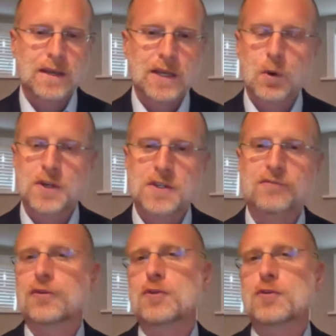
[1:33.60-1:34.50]
He worked to
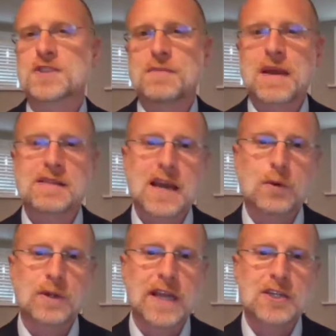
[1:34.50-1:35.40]
further cement that
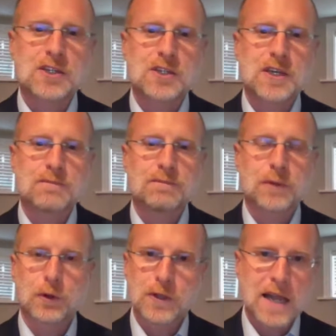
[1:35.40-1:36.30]
relationship
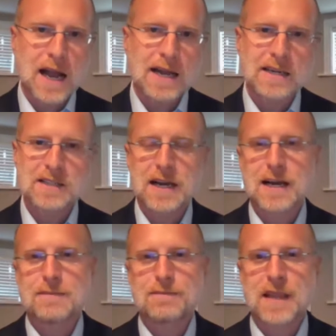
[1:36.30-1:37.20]
early on in his
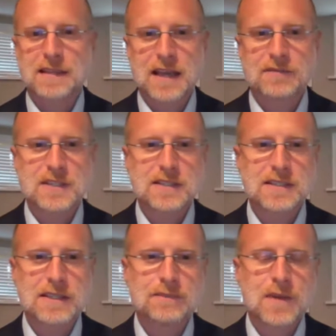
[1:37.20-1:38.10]
time at the
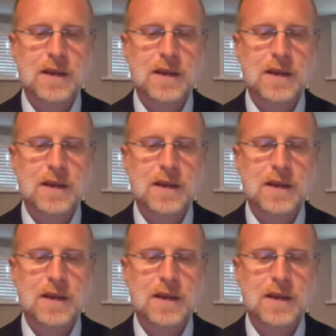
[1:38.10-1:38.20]
FCC.